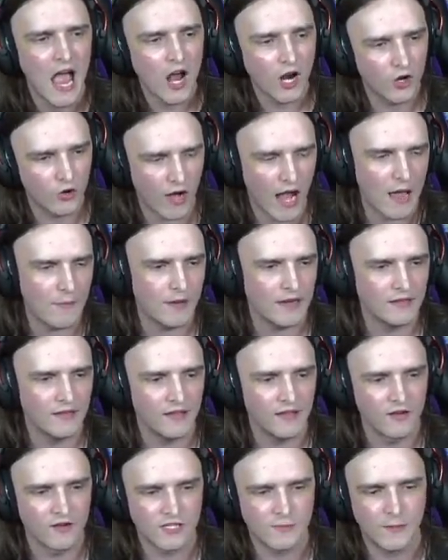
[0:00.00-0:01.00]
grabbing the
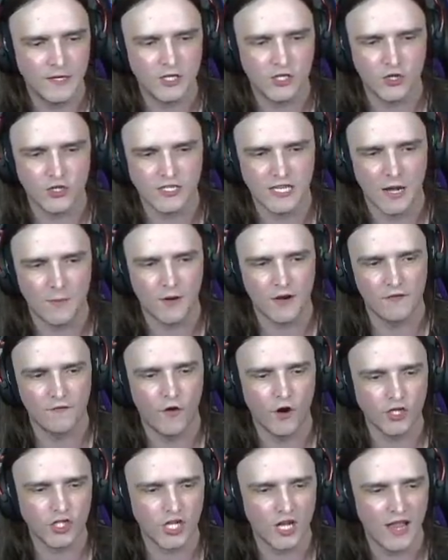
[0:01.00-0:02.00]
little speed shoes there, but
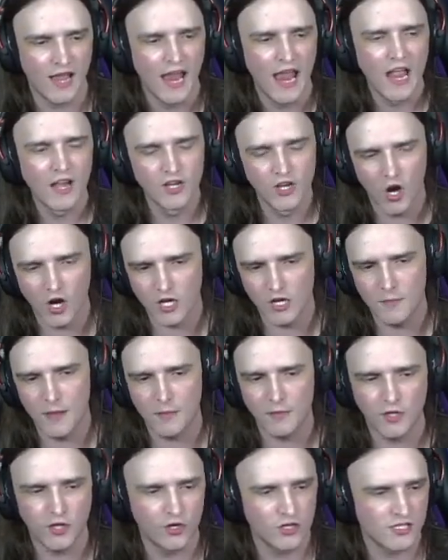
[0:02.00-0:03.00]
unfortunately not going to be
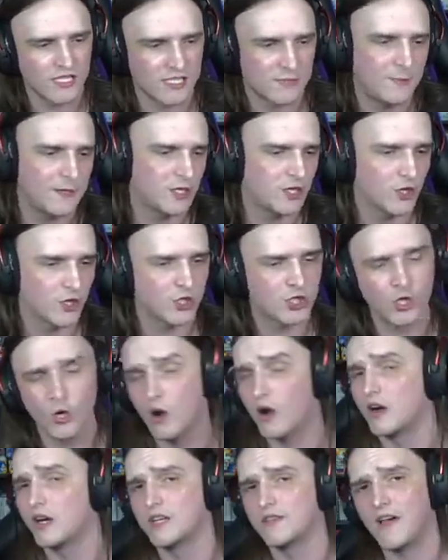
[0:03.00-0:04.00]
able to use the speed shoes to
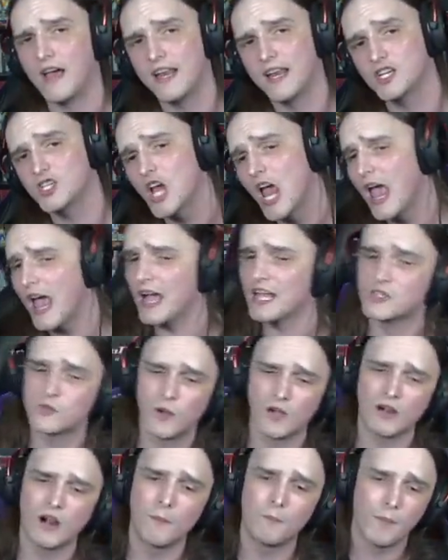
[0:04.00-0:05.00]
our advantage as we
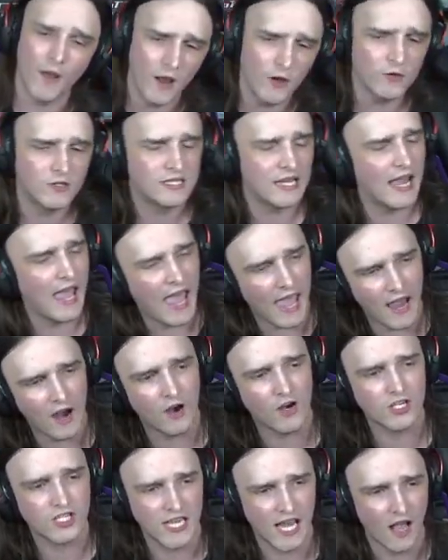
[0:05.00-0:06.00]
are about to hit
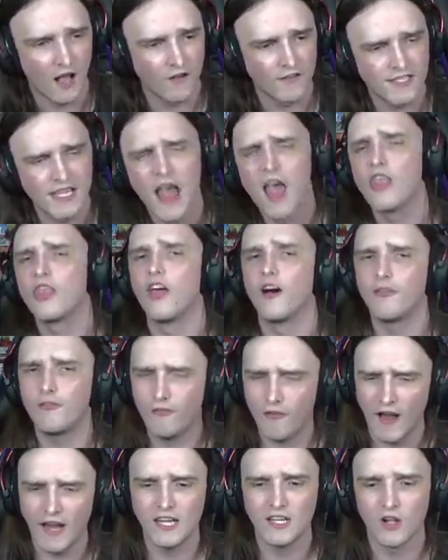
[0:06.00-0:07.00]
ourselves the
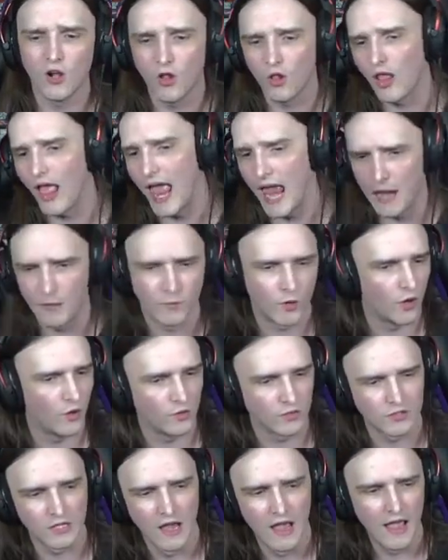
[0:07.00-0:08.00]
final
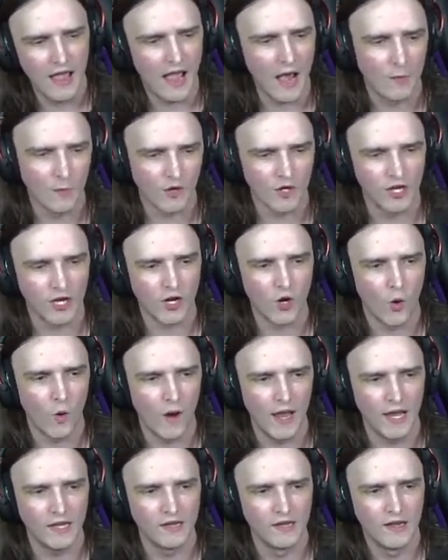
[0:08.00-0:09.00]
emerald. And we're going to go
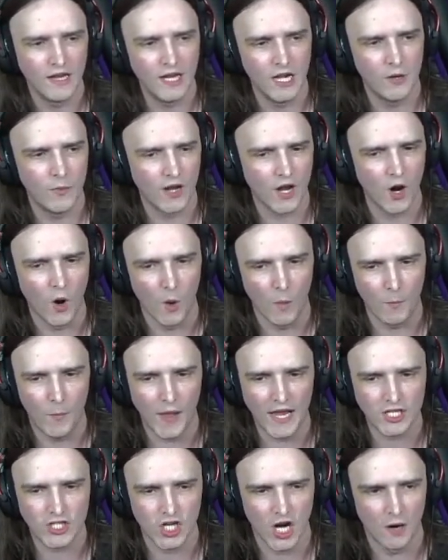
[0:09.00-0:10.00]
in. Here we go.
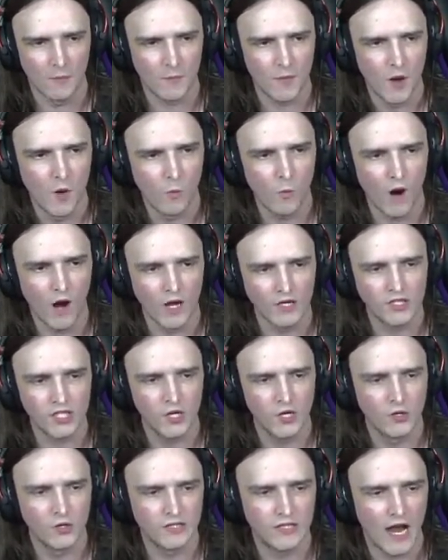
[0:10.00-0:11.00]
Big jump. 1,
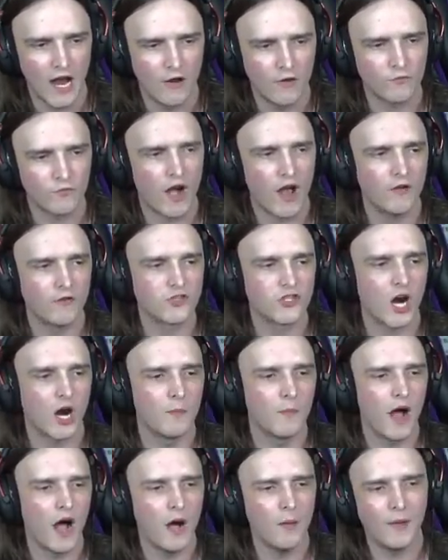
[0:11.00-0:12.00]
2, down, round,
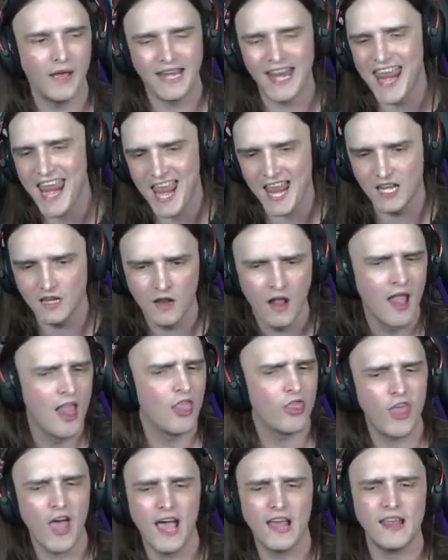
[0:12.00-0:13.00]
jump, up, and in.
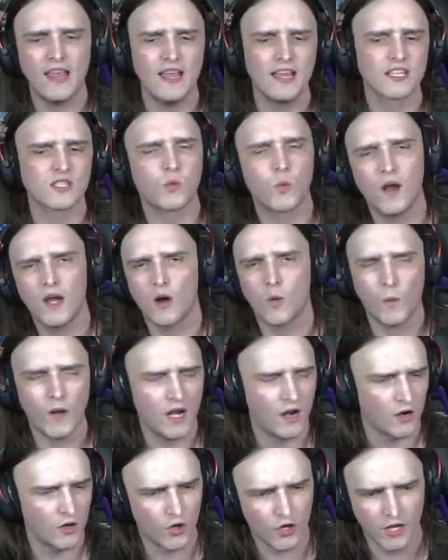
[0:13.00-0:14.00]
That is where we
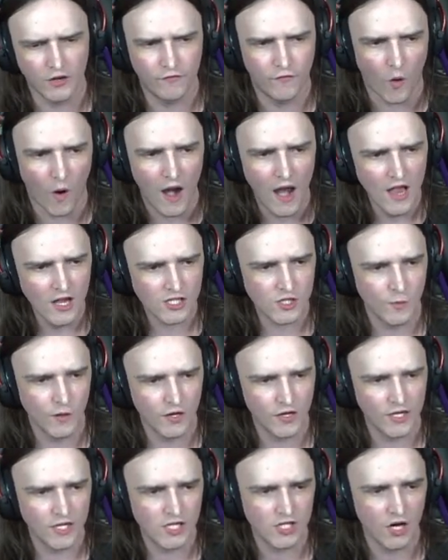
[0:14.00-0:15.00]
are looking for. So we're
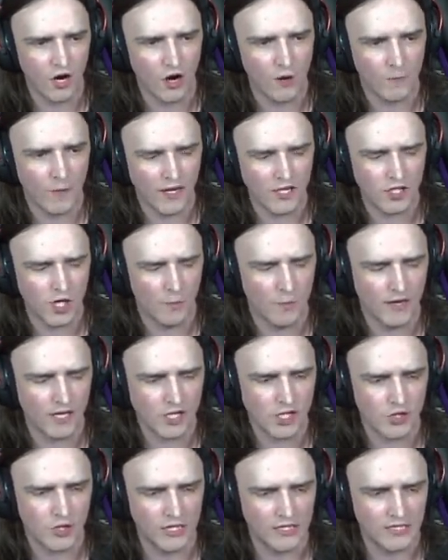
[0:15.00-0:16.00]
going to start by jumping
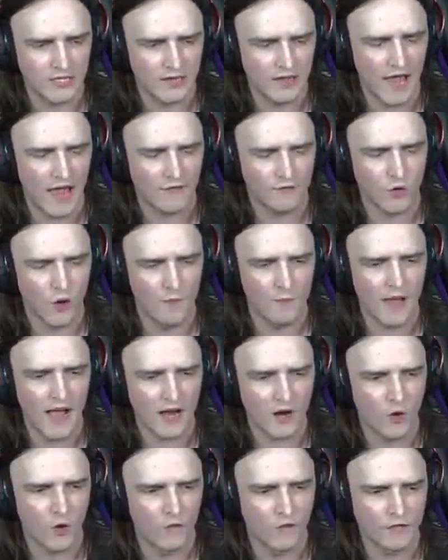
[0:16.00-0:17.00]
straight to the left, going
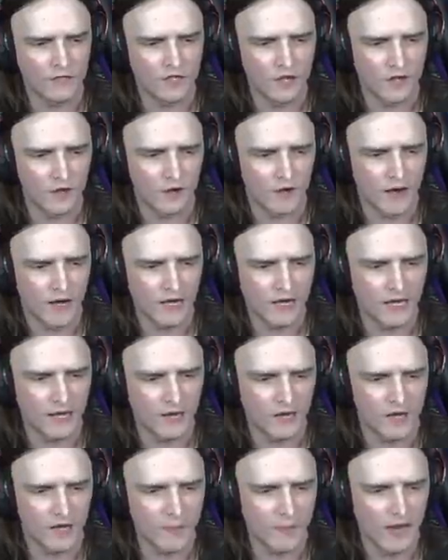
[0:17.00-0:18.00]
back over to the right here.
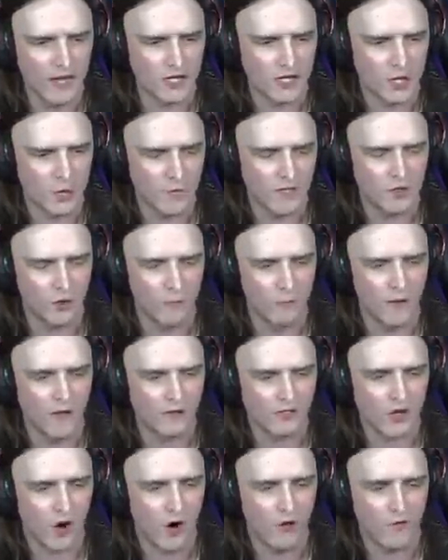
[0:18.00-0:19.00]
Going to make sure we don't
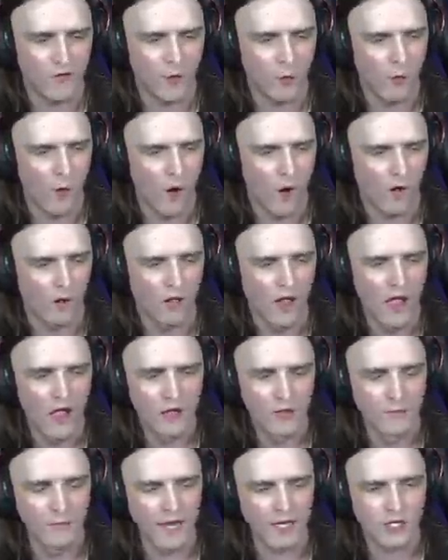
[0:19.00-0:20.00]
bounce off the wall.
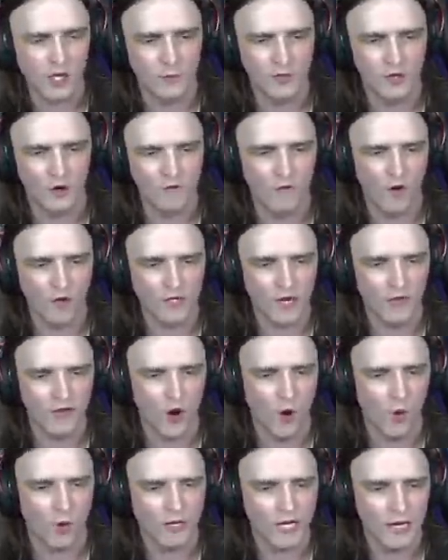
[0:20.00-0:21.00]
Make sure we don't fall down the
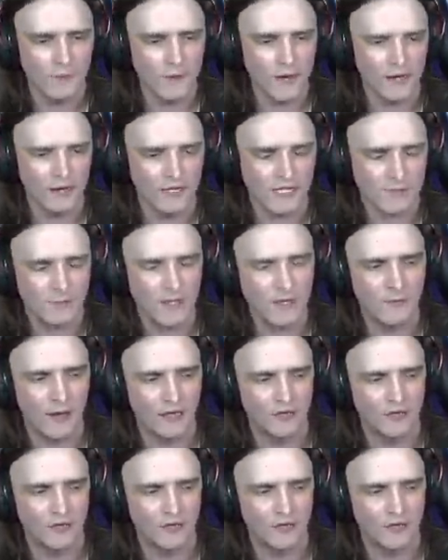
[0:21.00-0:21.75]
hole, keeping the speed by